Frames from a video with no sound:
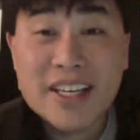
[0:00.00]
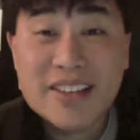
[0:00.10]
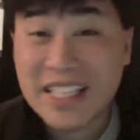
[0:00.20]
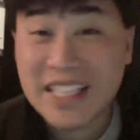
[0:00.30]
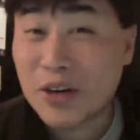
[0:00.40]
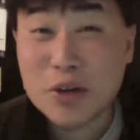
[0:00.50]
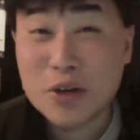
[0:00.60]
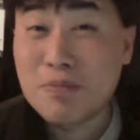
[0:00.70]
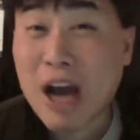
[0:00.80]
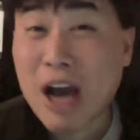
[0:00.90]
right, that
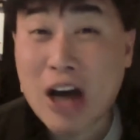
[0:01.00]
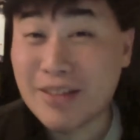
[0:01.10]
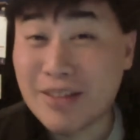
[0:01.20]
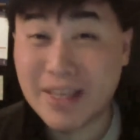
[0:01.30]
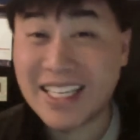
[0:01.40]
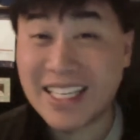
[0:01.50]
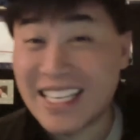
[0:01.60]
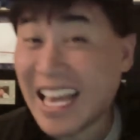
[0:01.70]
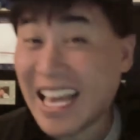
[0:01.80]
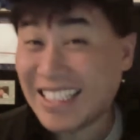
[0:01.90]
couldn't be automated
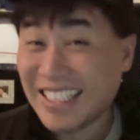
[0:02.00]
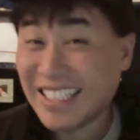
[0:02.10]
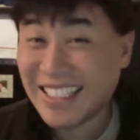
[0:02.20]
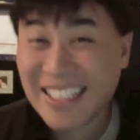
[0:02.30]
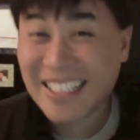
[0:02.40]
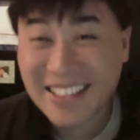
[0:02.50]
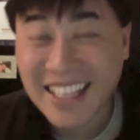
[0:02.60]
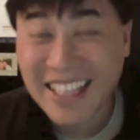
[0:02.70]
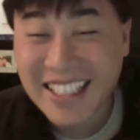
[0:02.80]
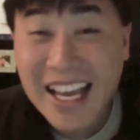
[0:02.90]
yet,
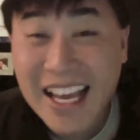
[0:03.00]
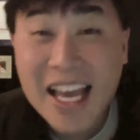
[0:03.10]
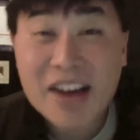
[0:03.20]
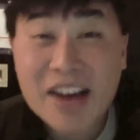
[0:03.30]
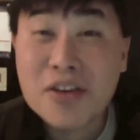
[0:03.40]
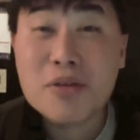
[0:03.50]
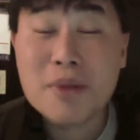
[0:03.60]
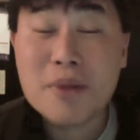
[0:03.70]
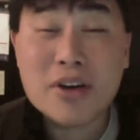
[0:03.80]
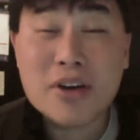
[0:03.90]
right? Or you
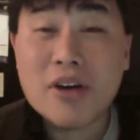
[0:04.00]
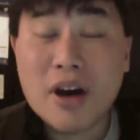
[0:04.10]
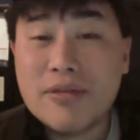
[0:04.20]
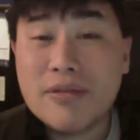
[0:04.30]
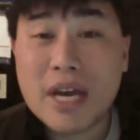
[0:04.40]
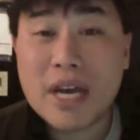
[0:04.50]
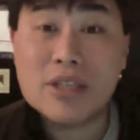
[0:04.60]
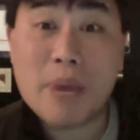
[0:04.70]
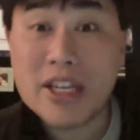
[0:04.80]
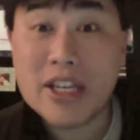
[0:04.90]
were better off as
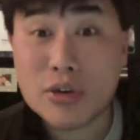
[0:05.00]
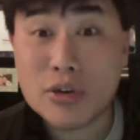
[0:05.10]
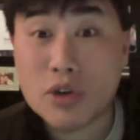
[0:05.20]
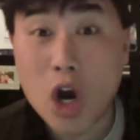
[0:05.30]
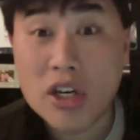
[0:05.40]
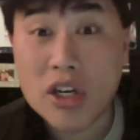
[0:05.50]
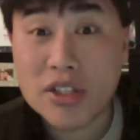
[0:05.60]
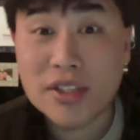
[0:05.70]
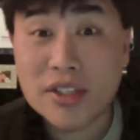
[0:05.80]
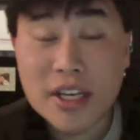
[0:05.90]
a painter or
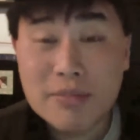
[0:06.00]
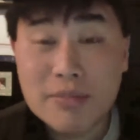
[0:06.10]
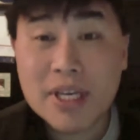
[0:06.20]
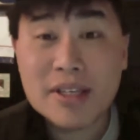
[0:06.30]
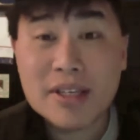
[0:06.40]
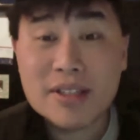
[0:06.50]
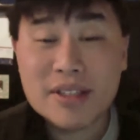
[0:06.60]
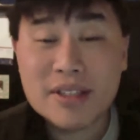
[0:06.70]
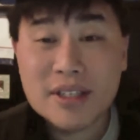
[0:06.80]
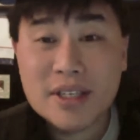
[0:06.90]
artist
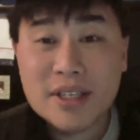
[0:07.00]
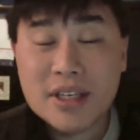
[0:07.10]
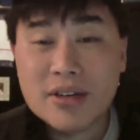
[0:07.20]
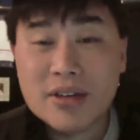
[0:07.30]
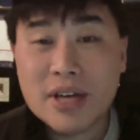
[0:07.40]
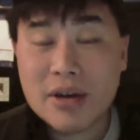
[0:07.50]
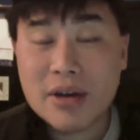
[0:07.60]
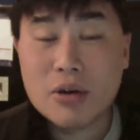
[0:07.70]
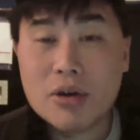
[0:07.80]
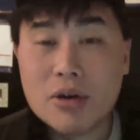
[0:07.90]
because, you know,
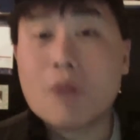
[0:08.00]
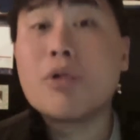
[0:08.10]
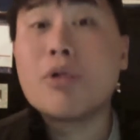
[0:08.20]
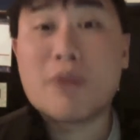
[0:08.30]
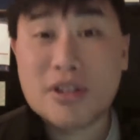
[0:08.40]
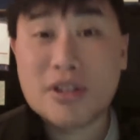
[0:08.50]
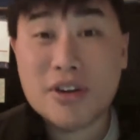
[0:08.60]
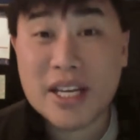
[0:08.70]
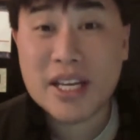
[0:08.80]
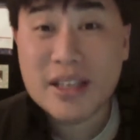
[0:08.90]
or a plumber,
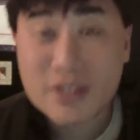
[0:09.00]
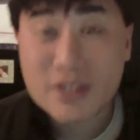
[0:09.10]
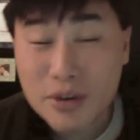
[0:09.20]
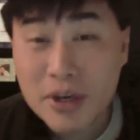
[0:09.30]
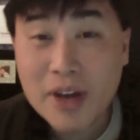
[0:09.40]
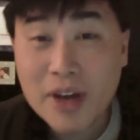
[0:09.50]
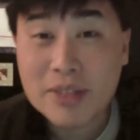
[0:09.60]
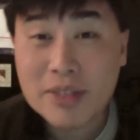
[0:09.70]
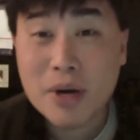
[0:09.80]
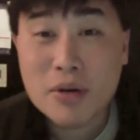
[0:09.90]
sorry. So you're better off
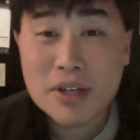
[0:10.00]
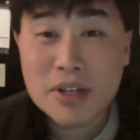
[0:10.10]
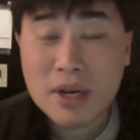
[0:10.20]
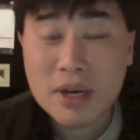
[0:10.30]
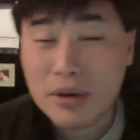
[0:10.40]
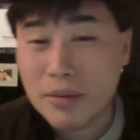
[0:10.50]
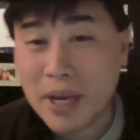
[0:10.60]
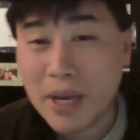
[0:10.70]
as a poet or